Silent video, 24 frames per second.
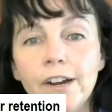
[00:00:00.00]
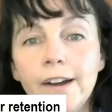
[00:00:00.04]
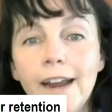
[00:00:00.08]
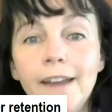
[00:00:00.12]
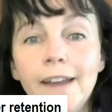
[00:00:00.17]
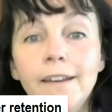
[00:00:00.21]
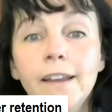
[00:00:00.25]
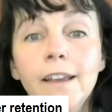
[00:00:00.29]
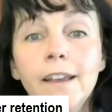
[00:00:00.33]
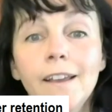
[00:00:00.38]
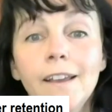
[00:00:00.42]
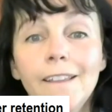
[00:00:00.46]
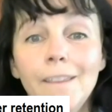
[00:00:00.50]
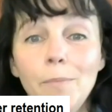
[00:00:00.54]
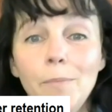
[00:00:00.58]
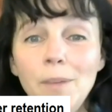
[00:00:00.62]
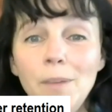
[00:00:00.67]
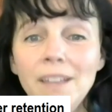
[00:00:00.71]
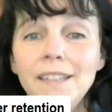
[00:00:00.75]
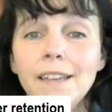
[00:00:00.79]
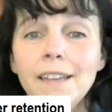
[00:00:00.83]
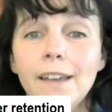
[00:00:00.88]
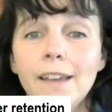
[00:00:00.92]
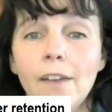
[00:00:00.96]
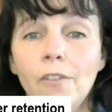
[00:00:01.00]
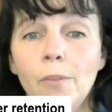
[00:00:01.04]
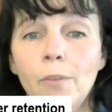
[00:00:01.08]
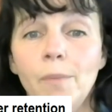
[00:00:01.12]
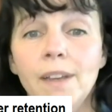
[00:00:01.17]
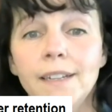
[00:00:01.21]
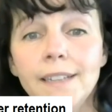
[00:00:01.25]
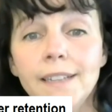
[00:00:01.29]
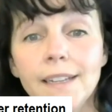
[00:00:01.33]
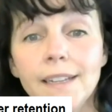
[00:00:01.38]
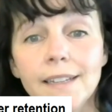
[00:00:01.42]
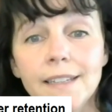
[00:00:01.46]
And the BC
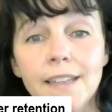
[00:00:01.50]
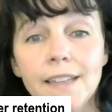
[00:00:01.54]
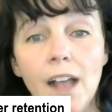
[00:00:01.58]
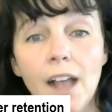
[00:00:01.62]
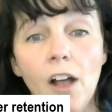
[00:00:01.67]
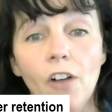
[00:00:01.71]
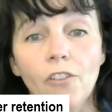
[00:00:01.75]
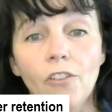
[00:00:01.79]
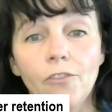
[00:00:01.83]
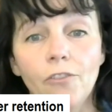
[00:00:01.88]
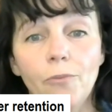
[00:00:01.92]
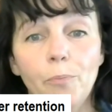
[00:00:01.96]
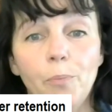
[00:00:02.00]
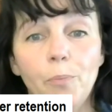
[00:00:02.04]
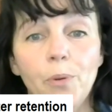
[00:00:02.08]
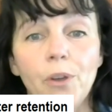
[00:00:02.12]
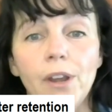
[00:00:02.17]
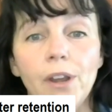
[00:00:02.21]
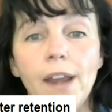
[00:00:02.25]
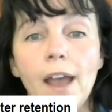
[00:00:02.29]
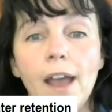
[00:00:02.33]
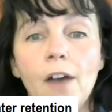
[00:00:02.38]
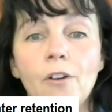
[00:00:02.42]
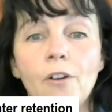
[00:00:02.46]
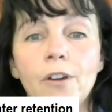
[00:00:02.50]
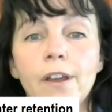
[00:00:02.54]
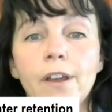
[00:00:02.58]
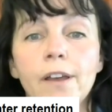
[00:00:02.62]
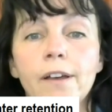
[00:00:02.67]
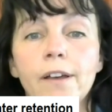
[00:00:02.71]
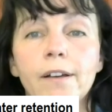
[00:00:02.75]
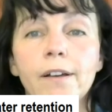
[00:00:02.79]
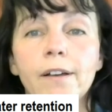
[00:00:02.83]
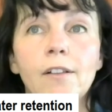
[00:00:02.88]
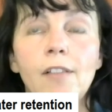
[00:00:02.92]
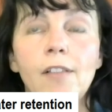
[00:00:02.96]
government itself put out
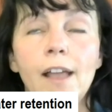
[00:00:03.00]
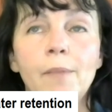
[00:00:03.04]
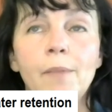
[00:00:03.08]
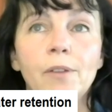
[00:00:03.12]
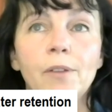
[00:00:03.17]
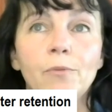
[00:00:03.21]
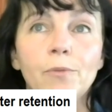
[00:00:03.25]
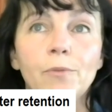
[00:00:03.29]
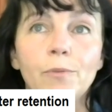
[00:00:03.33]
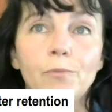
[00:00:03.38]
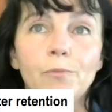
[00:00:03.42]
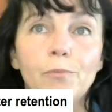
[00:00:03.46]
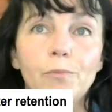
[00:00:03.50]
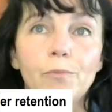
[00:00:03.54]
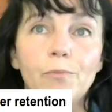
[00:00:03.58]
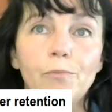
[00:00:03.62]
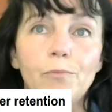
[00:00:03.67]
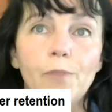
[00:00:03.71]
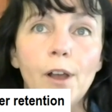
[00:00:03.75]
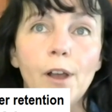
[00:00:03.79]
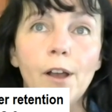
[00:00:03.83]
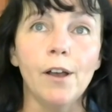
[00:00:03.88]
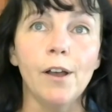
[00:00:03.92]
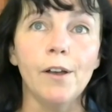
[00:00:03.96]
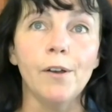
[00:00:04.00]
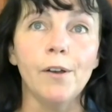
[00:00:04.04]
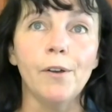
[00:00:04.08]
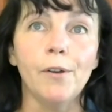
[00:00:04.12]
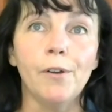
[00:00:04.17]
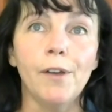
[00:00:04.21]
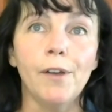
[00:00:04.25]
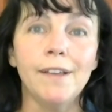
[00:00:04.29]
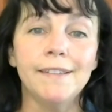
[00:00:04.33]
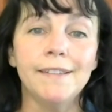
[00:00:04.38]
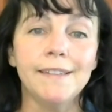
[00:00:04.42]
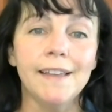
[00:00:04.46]
a climate
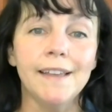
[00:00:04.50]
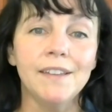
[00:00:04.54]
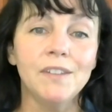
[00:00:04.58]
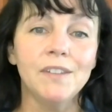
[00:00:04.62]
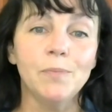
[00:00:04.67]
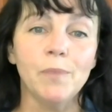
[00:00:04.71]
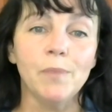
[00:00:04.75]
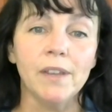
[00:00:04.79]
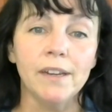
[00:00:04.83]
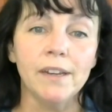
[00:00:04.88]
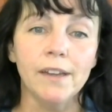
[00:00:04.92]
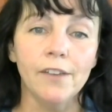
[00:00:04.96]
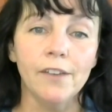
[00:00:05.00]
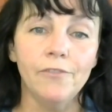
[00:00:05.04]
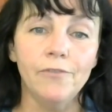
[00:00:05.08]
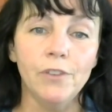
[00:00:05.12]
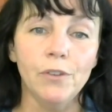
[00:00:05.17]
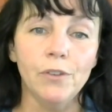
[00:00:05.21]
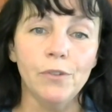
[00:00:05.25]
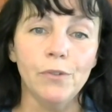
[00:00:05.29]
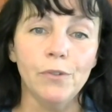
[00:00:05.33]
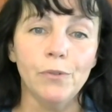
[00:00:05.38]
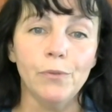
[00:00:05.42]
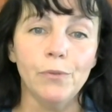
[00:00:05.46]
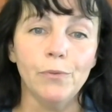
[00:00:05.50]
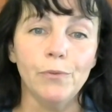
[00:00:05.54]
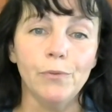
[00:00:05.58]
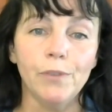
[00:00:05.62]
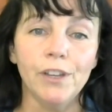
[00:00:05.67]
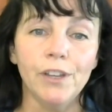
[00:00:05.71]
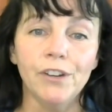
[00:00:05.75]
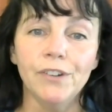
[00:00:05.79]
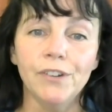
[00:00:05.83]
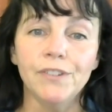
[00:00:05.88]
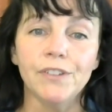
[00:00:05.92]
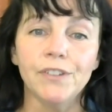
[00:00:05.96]
assessment a few
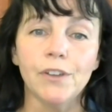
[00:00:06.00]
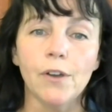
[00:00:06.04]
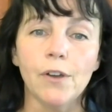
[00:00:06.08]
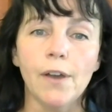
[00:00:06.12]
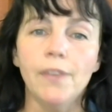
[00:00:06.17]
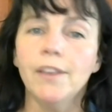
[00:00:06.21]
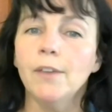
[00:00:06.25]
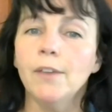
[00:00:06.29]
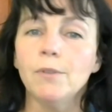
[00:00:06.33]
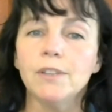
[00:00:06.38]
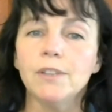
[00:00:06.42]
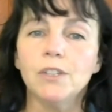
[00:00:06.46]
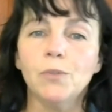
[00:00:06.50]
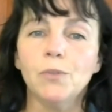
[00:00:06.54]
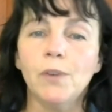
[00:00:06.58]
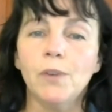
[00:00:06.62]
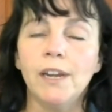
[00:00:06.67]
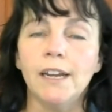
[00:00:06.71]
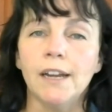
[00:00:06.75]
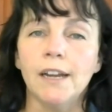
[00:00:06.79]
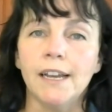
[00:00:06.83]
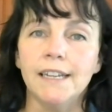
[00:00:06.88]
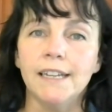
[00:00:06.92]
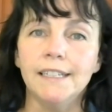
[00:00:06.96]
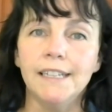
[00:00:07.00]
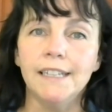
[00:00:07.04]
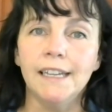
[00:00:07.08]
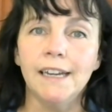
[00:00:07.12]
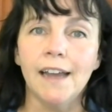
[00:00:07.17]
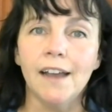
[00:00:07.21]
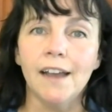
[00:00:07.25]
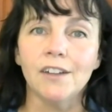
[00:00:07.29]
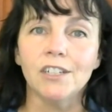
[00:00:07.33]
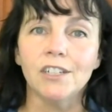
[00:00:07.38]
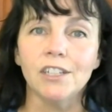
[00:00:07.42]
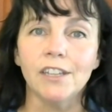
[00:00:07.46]
years ago. I think it was 2019,
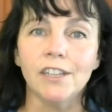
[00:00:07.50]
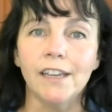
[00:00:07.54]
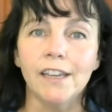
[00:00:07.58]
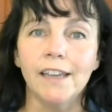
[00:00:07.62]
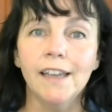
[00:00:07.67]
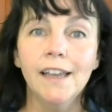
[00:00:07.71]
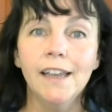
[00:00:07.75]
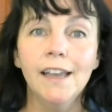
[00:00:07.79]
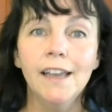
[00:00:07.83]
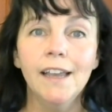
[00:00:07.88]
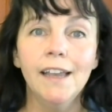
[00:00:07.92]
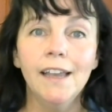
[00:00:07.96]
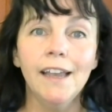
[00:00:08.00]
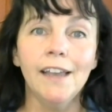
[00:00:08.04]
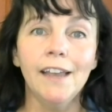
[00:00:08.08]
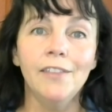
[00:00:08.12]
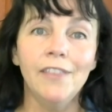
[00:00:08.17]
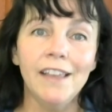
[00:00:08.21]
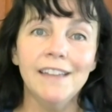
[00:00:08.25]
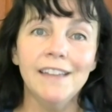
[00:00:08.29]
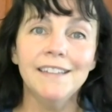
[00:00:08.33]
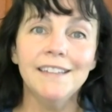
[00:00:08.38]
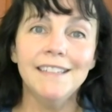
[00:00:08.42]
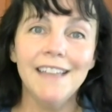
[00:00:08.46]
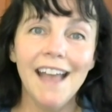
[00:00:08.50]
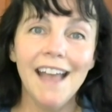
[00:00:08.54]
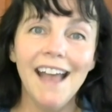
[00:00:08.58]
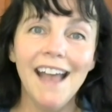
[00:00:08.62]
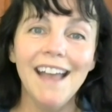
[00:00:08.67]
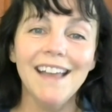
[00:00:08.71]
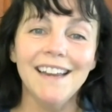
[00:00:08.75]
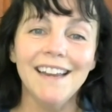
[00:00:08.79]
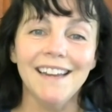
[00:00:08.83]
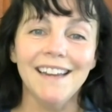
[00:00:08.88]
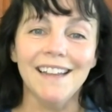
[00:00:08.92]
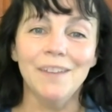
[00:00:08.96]
actually. And they
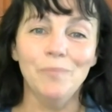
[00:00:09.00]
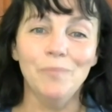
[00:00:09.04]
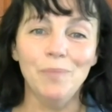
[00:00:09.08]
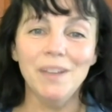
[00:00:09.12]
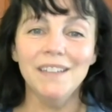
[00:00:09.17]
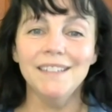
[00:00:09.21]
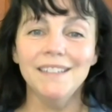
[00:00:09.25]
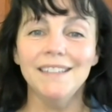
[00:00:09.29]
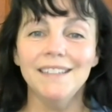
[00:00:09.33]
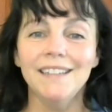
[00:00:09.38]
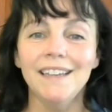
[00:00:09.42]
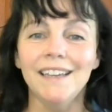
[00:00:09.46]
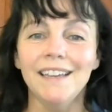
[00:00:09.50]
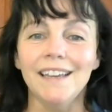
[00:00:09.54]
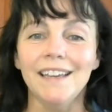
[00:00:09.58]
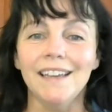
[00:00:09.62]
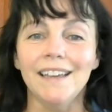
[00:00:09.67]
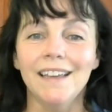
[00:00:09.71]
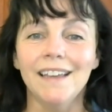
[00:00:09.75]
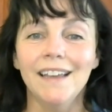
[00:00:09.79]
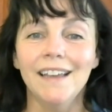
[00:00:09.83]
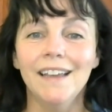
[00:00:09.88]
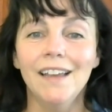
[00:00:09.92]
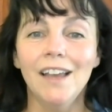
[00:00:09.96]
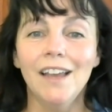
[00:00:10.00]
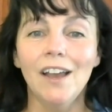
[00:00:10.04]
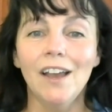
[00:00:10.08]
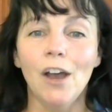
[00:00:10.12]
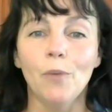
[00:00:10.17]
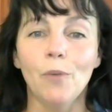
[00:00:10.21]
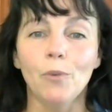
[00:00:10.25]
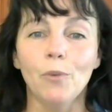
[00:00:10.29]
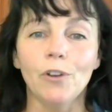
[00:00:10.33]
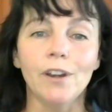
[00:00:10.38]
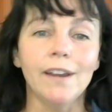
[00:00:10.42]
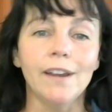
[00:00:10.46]
said in BC,
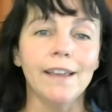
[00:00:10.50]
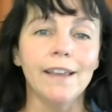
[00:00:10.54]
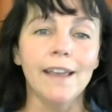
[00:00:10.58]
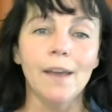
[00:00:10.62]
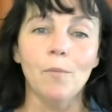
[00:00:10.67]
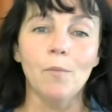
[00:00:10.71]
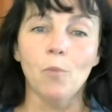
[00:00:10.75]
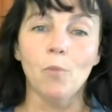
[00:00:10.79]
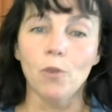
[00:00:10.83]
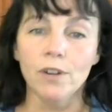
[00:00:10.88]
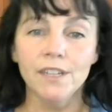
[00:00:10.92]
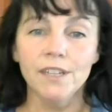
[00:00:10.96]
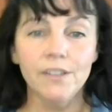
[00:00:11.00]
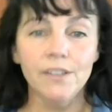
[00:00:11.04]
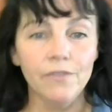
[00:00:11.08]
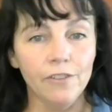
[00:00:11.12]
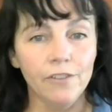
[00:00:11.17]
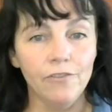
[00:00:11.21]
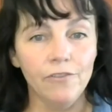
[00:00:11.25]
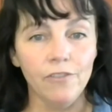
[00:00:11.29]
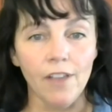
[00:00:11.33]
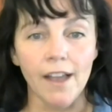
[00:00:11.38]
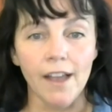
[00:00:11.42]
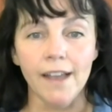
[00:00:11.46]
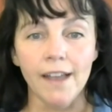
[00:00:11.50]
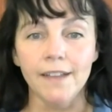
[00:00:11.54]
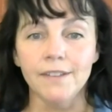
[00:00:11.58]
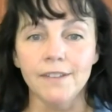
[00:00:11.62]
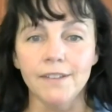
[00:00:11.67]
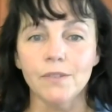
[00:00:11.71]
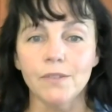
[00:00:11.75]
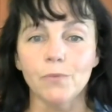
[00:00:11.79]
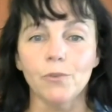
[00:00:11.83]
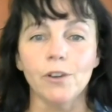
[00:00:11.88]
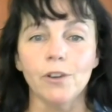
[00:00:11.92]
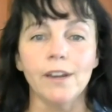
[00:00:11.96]
we're going to get more severe
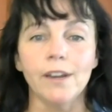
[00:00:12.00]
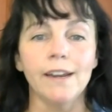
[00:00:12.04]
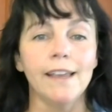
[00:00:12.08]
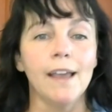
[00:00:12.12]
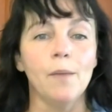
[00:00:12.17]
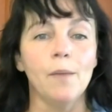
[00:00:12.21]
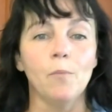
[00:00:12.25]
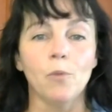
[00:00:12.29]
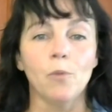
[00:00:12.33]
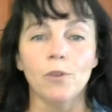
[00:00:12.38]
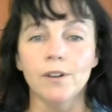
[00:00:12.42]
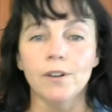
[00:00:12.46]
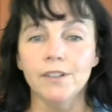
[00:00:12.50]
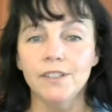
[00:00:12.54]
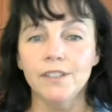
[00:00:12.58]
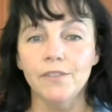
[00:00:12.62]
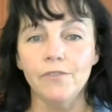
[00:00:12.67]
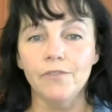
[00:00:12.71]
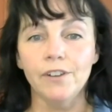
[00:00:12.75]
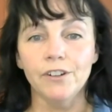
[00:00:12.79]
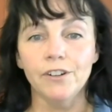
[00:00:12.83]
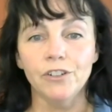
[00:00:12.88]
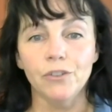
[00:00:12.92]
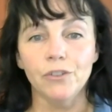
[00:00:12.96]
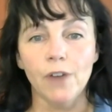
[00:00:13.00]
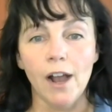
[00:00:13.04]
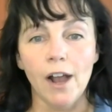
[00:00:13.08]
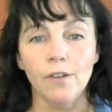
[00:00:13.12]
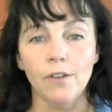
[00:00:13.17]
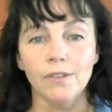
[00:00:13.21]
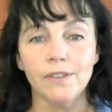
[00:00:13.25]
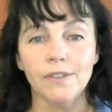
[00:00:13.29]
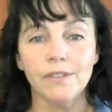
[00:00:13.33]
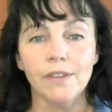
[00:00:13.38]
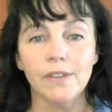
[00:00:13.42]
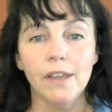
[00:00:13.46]
floods. We're going to get more severe
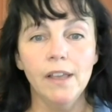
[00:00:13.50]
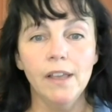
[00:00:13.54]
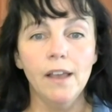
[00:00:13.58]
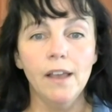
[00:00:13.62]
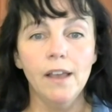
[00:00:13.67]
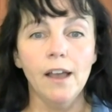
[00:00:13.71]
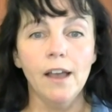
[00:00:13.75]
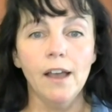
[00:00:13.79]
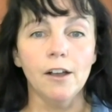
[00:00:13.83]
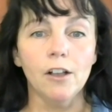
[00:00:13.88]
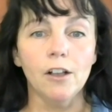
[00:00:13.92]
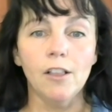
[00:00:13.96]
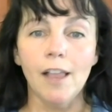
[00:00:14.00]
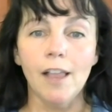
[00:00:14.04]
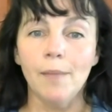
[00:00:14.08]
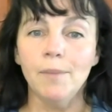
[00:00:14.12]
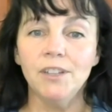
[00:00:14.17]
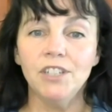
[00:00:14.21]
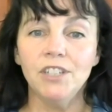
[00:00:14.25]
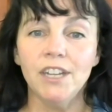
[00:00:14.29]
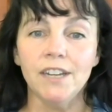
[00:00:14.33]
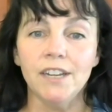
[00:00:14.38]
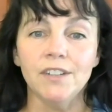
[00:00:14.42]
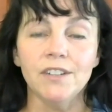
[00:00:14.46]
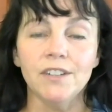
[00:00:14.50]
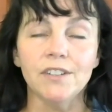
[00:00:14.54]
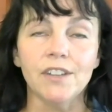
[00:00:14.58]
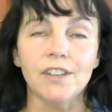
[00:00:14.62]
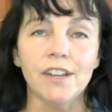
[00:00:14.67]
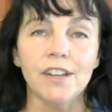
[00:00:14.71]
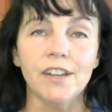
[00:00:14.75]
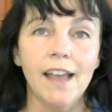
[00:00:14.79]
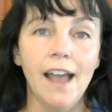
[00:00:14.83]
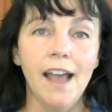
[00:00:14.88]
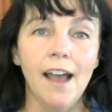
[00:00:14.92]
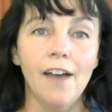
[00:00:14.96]
droughts. Climate change is going
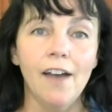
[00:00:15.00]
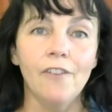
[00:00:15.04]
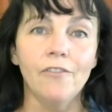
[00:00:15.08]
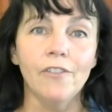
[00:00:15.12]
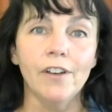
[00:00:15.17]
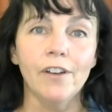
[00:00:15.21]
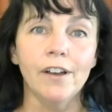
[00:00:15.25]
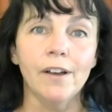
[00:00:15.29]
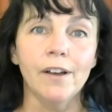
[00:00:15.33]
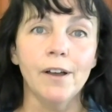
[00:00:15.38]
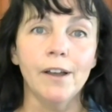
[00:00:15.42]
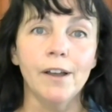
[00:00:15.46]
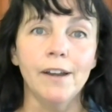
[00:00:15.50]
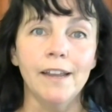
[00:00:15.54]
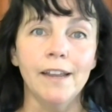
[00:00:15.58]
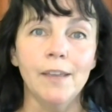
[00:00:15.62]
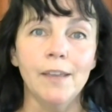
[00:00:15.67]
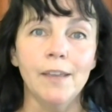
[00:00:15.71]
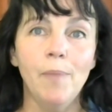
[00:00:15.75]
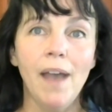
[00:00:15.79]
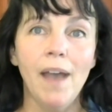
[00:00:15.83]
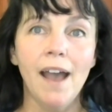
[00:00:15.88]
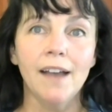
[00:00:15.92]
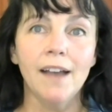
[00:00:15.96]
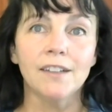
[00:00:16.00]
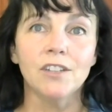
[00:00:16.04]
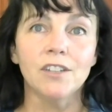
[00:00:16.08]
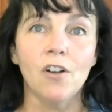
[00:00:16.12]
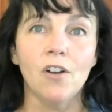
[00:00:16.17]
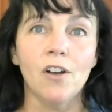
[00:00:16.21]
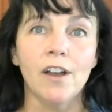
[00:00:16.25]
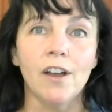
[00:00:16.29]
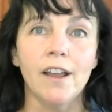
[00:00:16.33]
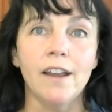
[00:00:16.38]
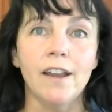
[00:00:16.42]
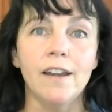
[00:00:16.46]
to have an impact
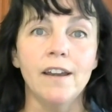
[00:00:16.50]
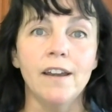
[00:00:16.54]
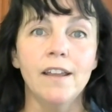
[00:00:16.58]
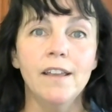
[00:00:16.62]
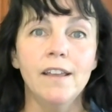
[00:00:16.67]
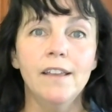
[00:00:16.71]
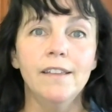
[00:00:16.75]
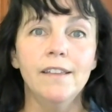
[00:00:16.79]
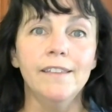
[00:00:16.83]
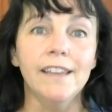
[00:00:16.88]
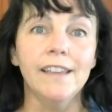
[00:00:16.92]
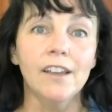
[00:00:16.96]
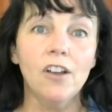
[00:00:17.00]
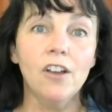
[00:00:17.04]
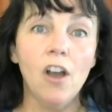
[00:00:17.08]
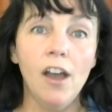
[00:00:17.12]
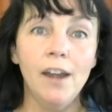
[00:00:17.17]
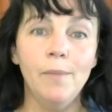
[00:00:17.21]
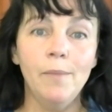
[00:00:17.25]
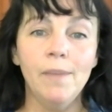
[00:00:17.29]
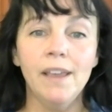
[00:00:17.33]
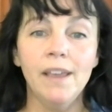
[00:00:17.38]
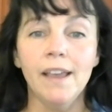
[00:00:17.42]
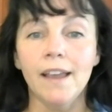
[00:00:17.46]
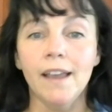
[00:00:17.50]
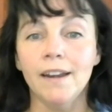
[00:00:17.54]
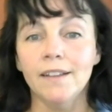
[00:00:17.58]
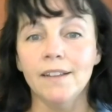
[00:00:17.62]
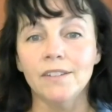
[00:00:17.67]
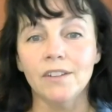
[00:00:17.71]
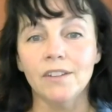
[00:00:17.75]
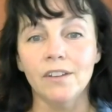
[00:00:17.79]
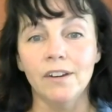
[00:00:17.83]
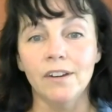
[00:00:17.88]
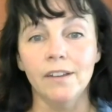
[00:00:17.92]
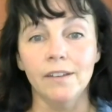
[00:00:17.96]
on the economy, and
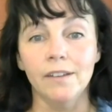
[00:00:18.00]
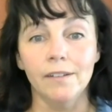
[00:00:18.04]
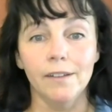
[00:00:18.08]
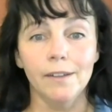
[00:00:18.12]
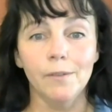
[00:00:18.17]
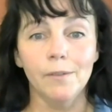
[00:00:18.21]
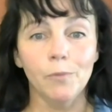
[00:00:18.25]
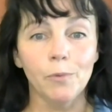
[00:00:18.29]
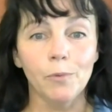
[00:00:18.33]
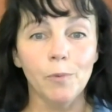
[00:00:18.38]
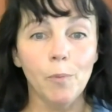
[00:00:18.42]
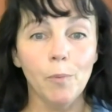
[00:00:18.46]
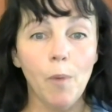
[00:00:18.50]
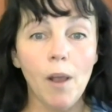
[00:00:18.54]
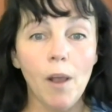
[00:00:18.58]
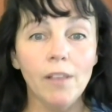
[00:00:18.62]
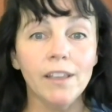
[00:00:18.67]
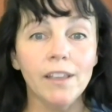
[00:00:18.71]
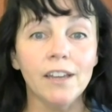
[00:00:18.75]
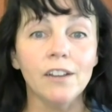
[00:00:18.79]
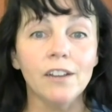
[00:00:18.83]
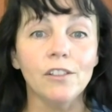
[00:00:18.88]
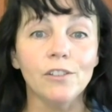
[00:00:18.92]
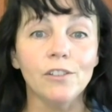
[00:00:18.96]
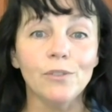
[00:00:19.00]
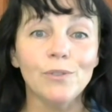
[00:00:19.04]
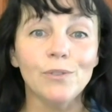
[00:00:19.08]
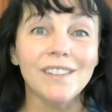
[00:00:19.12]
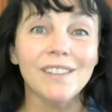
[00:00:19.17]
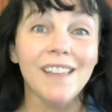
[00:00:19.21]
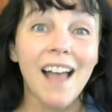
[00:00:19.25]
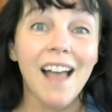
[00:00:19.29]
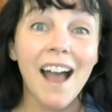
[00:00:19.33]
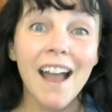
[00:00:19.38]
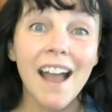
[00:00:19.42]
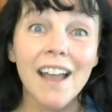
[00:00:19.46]
we're probably going to lose
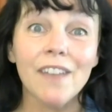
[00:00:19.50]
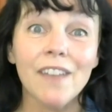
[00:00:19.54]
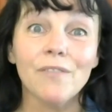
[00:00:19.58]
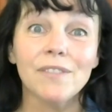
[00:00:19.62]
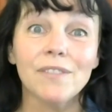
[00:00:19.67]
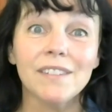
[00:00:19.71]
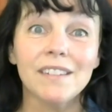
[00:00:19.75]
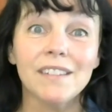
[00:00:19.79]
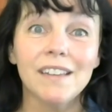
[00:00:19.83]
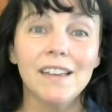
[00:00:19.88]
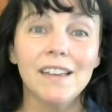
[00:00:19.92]
lives